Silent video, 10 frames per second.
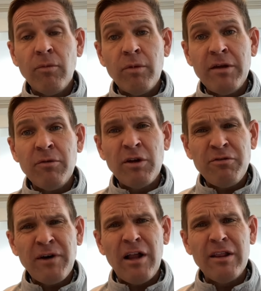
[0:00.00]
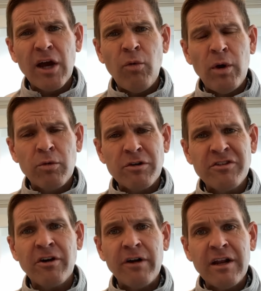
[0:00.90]
We felt like we were
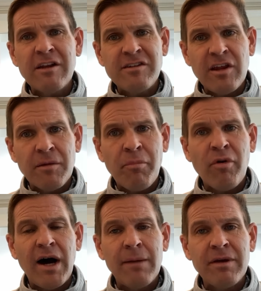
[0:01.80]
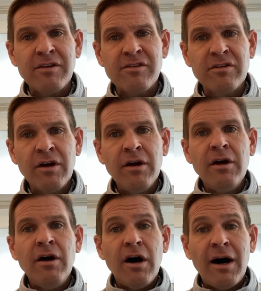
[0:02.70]
starting to see the promise
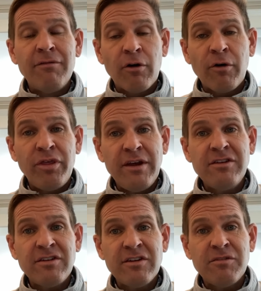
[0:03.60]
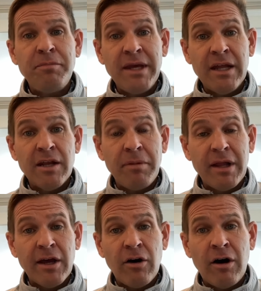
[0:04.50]
of our thesis begin to
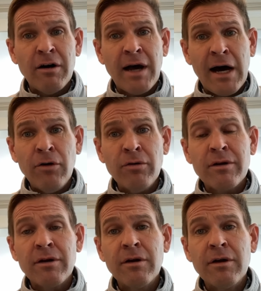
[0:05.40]
play out,